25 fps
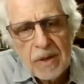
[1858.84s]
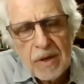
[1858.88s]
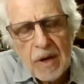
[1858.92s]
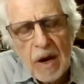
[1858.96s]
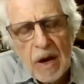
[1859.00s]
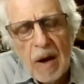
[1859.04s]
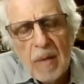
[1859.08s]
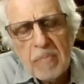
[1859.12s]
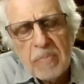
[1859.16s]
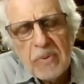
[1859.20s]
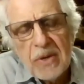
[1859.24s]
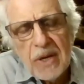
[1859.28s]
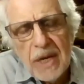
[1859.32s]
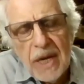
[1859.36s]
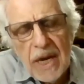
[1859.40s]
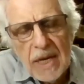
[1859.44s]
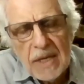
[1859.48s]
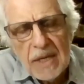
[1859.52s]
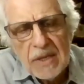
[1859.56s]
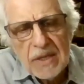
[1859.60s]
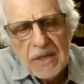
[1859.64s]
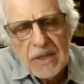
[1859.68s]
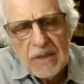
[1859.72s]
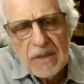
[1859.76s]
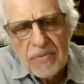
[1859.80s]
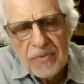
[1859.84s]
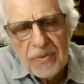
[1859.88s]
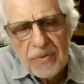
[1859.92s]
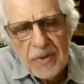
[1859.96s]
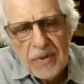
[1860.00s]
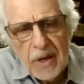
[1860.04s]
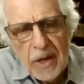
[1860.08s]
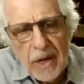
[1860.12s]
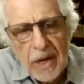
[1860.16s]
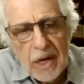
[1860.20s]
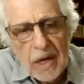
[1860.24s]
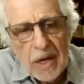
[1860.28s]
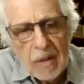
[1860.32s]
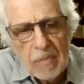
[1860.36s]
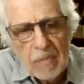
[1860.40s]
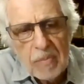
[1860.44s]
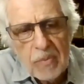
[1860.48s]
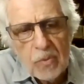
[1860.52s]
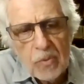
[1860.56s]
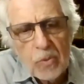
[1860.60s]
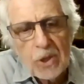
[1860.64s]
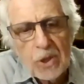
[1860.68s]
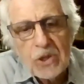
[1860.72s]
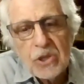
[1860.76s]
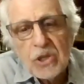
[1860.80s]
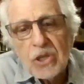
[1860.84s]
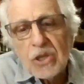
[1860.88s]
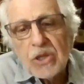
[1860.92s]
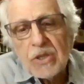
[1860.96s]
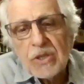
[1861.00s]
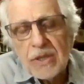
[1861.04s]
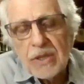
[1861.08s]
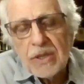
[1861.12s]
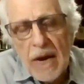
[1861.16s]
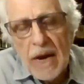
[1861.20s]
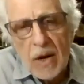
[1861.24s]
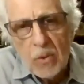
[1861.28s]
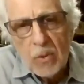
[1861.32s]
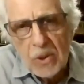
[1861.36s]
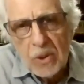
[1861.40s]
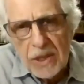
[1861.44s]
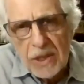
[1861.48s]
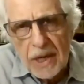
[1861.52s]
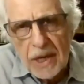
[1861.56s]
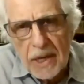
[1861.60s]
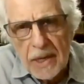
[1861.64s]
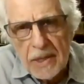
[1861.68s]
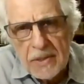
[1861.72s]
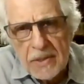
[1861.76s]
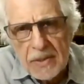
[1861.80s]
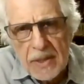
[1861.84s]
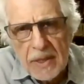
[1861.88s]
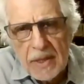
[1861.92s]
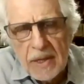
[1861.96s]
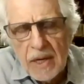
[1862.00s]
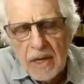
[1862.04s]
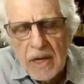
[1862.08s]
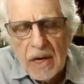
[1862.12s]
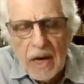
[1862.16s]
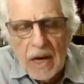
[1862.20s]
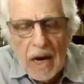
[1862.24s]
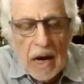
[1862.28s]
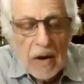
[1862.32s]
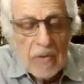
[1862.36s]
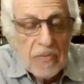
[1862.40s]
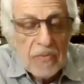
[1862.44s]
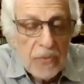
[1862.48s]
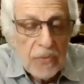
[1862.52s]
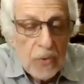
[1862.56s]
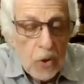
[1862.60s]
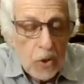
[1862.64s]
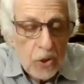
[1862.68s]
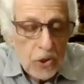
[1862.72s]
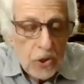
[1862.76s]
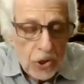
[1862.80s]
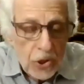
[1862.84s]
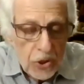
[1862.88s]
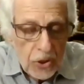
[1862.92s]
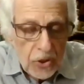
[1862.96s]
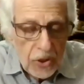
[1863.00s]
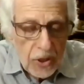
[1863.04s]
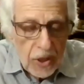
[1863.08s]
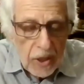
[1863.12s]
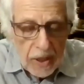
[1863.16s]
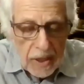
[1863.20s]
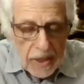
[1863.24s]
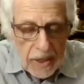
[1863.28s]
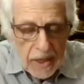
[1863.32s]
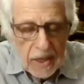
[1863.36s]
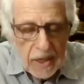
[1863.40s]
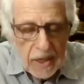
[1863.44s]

comprehensive help, which is nowadays, unfortunately,